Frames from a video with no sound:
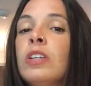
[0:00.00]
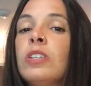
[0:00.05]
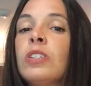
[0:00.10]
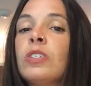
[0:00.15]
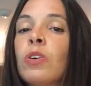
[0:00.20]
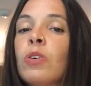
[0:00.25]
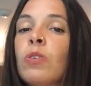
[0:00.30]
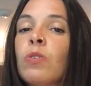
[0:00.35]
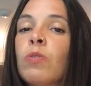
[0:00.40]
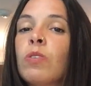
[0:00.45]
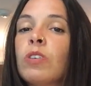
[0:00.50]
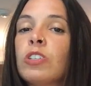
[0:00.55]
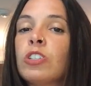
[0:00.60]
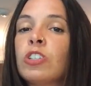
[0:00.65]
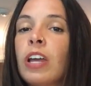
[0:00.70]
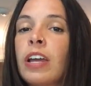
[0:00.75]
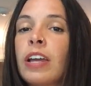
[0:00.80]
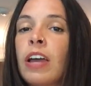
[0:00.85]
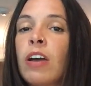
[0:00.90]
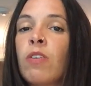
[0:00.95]
So
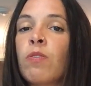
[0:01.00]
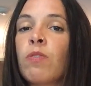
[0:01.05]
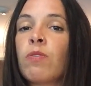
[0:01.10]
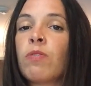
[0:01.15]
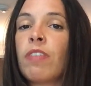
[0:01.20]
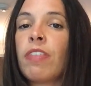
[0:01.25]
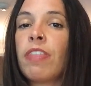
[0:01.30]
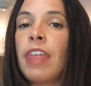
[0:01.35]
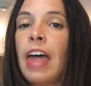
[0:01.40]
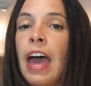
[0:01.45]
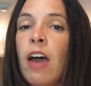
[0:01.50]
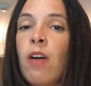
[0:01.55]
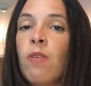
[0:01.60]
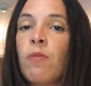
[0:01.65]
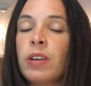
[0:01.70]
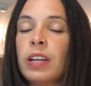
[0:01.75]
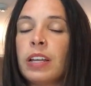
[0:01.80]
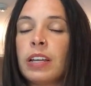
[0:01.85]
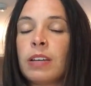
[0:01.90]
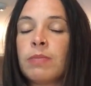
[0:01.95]
check out that
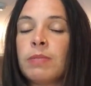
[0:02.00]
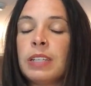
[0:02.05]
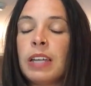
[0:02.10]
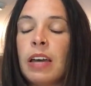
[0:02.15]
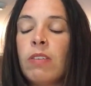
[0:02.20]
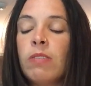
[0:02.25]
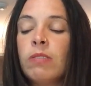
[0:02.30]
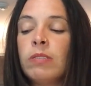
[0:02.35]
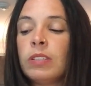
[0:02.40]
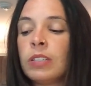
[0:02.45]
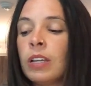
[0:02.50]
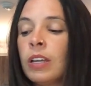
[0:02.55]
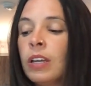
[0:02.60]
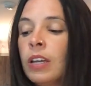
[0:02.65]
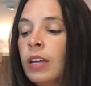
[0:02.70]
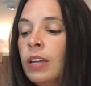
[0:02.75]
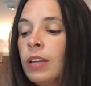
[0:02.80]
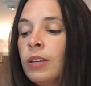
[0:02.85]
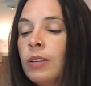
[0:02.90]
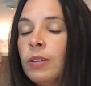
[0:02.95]
when it comes out.
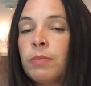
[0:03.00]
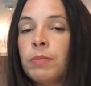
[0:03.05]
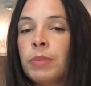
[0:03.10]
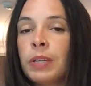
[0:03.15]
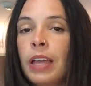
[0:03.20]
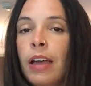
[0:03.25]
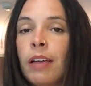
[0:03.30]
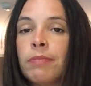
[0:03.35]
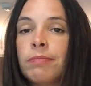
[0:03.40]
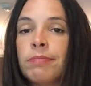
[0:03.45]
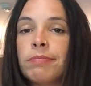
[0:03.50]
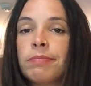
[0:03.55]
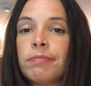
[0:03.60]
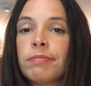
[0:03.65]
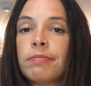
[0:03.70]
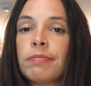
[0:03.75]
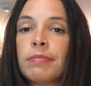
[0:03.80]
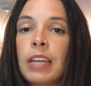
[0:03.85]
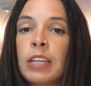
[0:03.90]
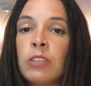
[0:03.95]
But yeah,
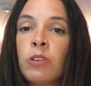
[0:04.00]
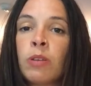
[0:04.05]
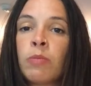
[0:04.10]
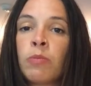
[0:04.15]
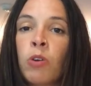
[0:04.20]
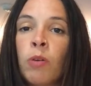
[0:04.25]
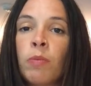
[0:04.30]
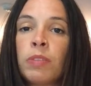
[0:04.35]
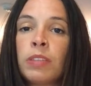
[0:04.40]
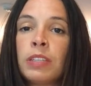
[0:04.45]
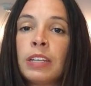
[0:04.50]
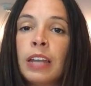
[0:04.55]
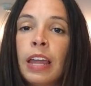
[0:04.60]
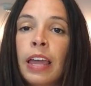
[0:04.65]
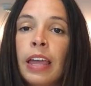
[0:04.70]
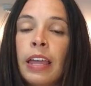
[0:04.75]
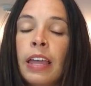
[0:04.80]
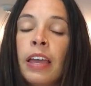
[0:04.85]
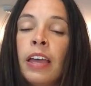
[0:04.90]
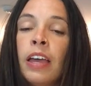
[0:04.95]
that's what I'm going with
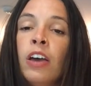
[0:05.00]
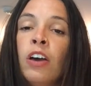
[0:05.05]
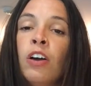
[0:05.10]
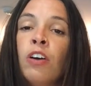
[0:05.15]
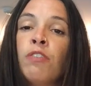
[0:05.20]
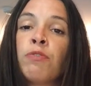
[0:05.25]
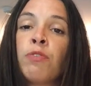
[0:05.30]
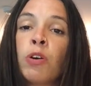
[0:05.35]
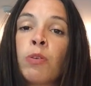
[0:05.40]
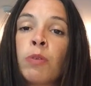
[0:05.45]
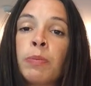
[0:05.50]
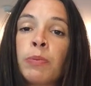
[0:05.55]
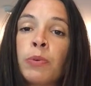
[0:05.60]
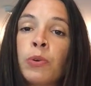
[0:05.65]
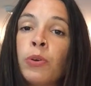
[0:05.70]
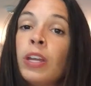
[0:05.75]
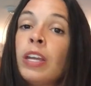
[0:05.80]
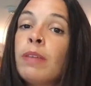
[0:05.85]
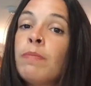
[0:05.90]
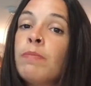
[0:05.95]
today. For whipped
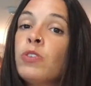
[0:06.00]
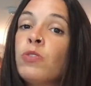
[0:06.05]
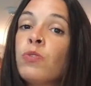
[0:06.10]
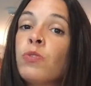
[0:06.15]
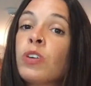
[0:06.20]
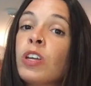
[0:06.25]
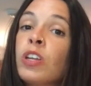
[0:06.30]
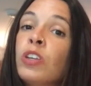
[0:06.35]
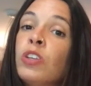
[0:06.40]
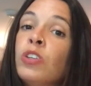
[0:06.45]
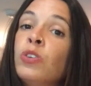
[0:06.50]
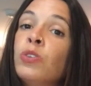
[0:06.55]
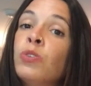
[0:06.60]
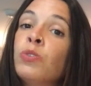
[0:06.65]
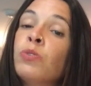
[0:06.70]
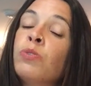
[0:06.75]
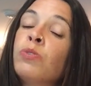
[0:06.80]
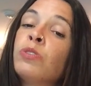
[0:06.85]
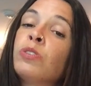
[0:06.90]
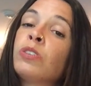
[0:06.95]
cream, you can
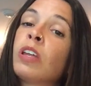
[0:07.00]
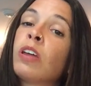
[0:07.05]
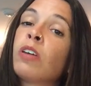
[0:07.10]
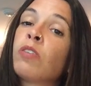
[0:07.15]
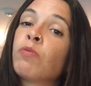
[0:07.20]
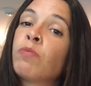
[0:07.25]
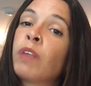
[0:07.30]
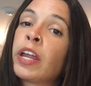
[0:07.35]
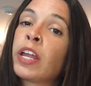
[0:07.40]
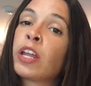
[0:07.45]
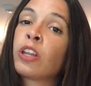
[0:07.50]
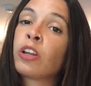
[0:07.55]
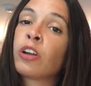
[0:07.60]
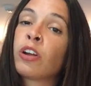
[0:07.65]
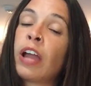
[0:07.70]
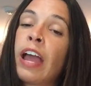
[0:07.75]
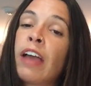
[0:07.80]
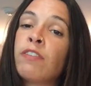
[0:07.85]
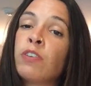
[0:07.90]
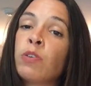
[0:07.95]
use
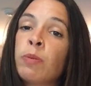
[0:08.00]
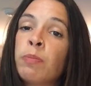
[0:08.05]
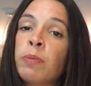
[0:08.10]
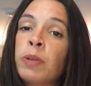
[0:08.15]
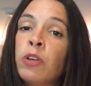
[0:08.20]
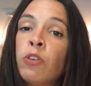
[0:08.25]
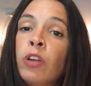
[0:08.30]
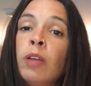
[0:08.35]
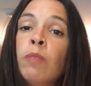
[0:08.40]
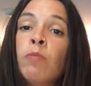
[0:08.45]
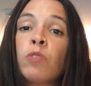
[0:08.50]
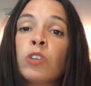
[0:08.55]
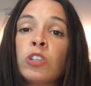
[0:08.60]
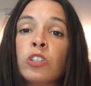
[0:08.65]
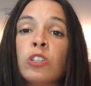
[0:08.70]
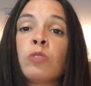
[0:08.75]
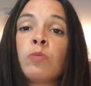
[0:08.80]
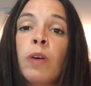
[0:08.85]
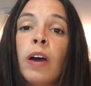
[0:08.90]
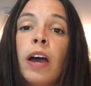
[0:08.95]
regular heavy whipping cream,
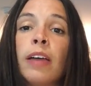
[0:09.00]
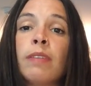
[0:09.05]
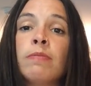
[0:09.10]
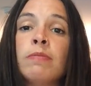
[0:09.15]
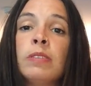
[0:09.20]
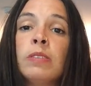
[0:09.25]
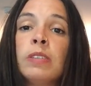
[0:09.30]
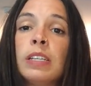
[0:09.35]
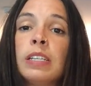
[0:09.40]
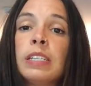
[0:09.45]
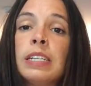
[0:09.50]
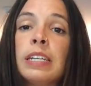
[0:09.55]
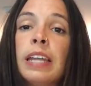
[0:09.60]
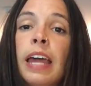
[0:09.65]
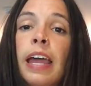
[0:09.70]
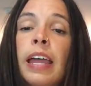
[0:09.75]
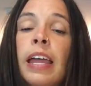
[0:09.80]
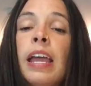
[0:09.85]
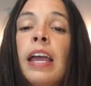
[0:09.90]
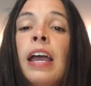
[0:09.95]
which is what I'm using
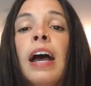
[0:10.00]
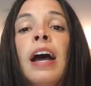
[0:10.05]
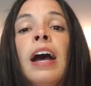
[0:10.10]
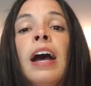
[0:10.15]
today.